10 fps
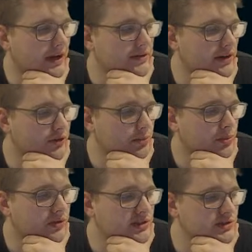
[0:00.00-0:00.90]
background, not
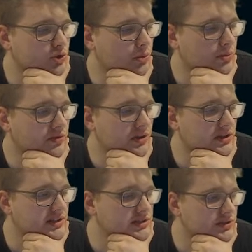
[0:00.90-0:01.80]
professional corporate
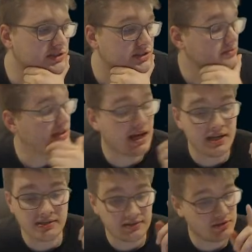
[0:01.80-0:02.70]
friendly in the screenshot. That
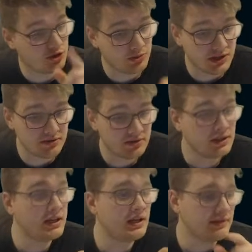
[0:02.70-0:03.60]
is, you know what?
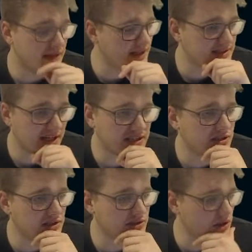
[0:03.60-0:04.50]
That is actually a